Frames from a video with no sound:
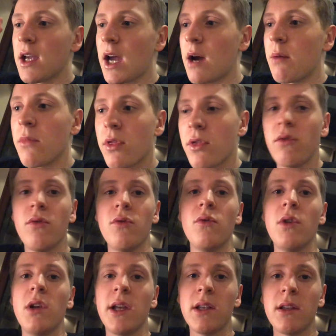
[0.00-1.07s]
come
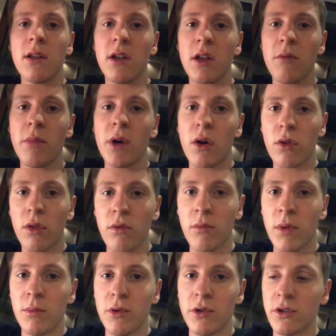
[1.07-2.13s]
through LinkedIn inbound through
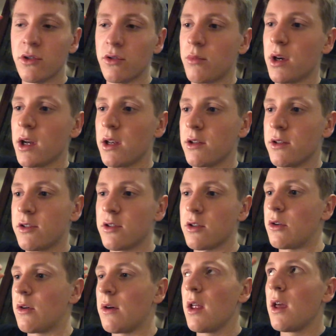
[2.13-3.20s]
my personal brand. And
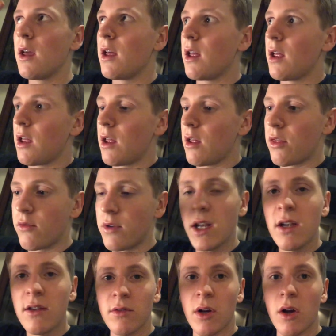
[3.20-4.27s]
so 3
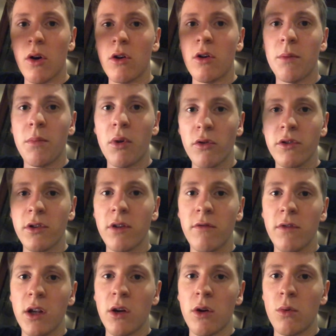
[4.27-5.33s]
days ago, I posted a
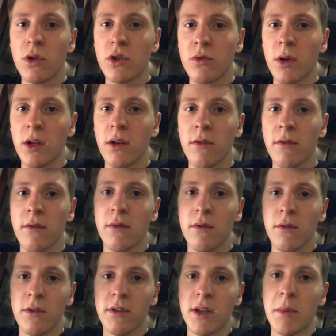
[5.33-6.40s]
video which went
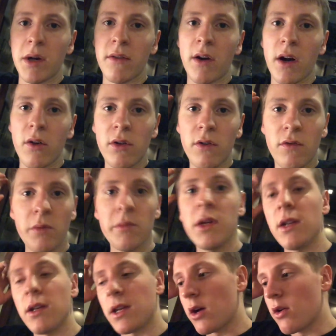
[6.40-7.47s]
semi-viral for me.
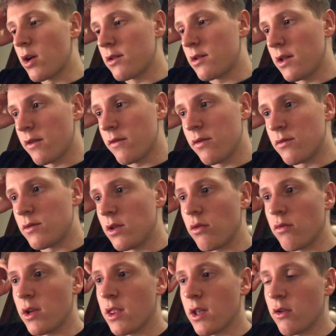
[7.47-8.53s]
It now has like
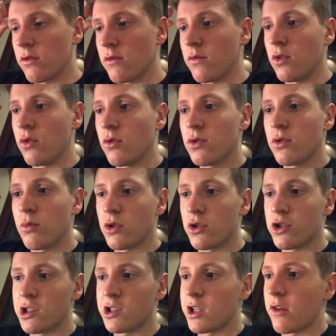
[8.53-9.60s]
53,000 views,
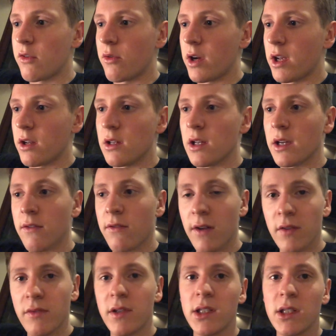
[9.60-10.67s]
which generated like
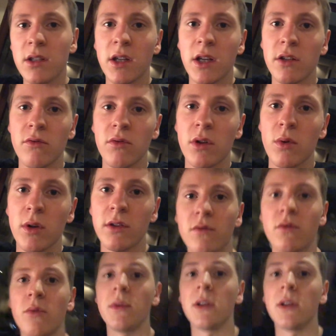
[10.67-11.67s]
500 connection requests for